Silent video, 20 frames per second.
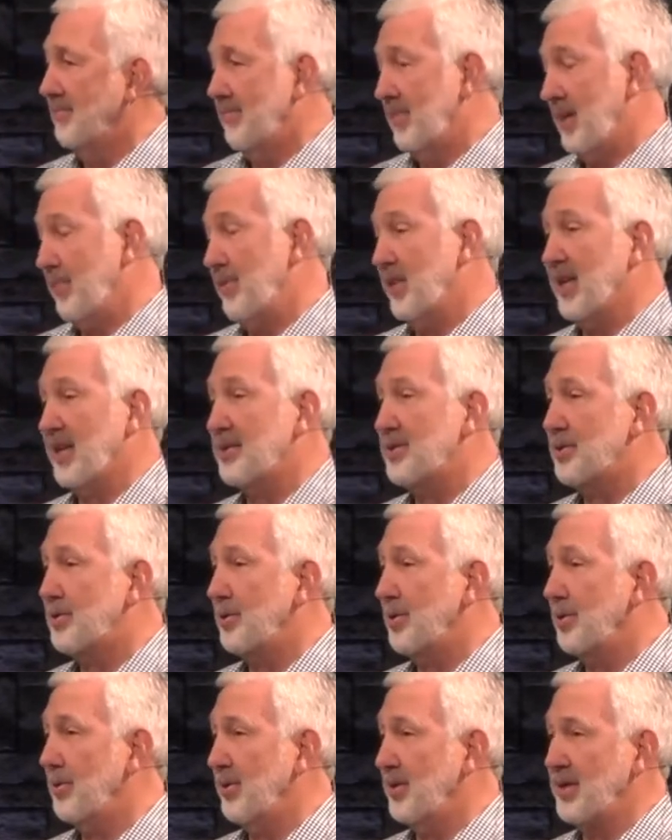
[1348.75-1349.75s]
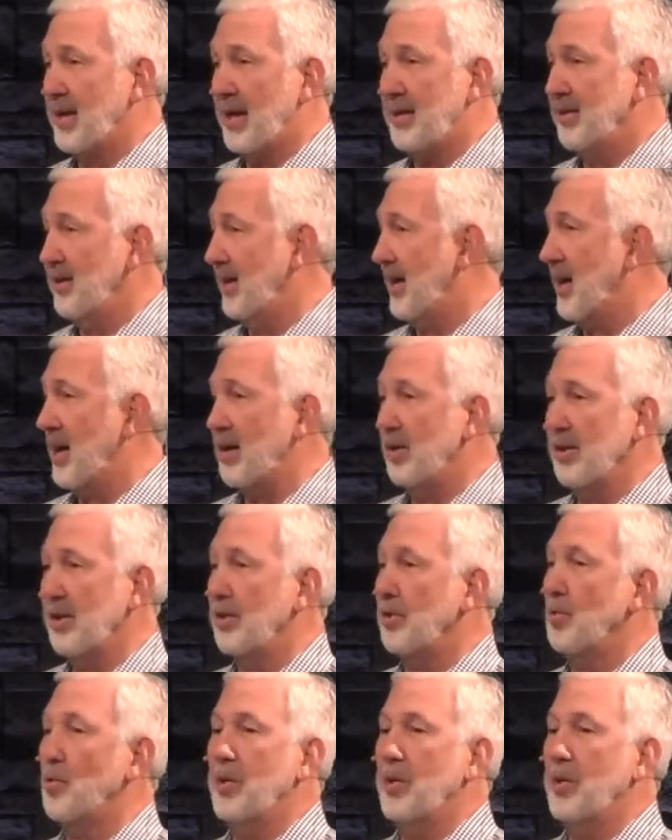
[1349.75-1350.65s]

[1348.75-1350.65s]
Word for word: Maybe that's true. The, the howl of the